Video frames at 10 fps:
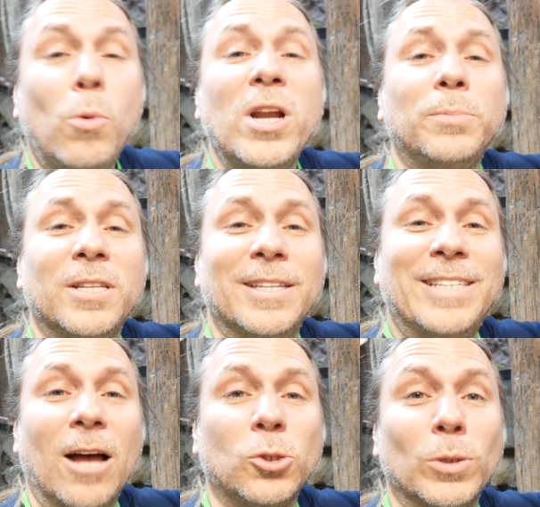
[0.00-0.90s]
I went up to the
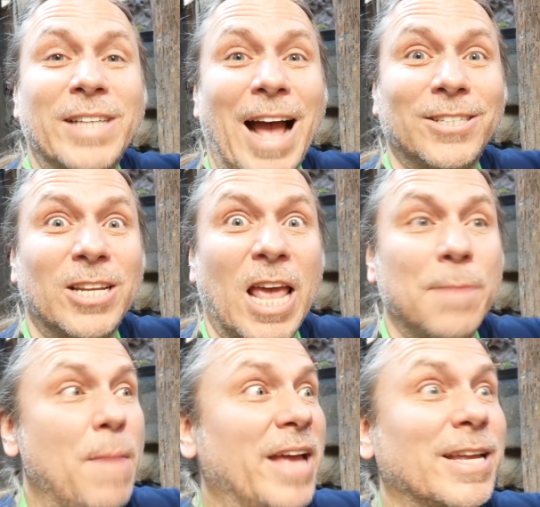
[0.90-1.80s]
Dells, Wisconsin
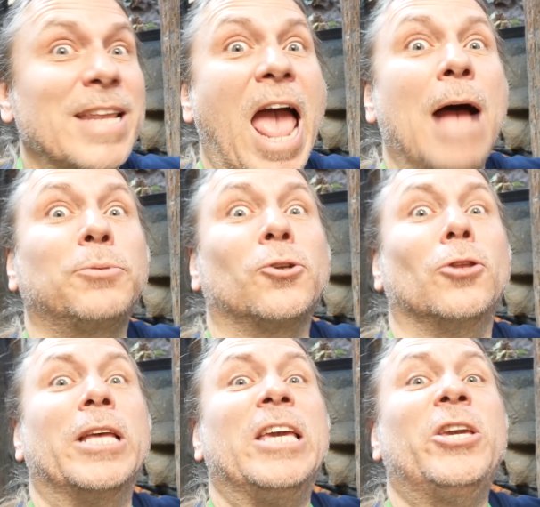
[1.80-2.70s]
and met an
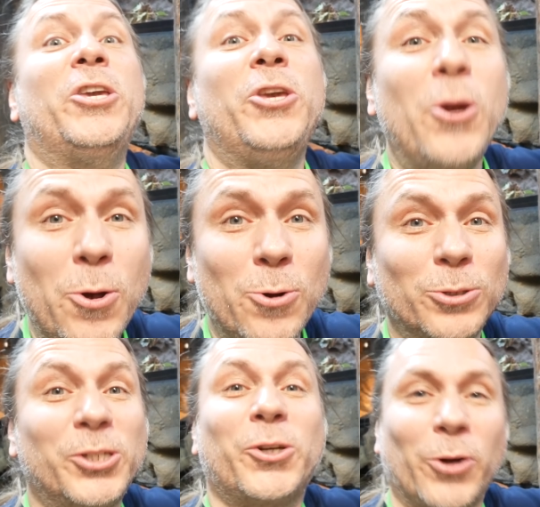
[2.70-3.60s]
absolutely
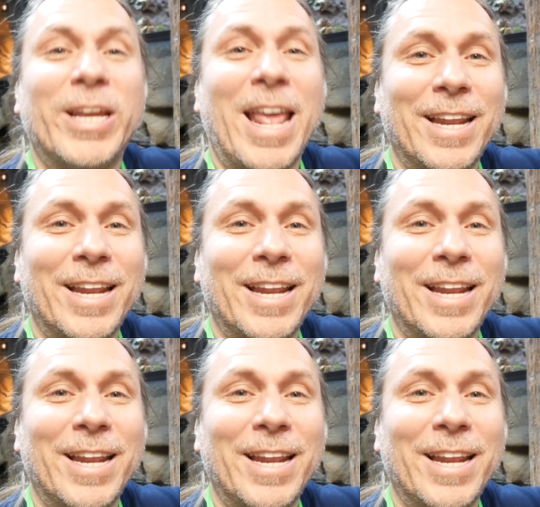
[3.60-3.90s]
huge green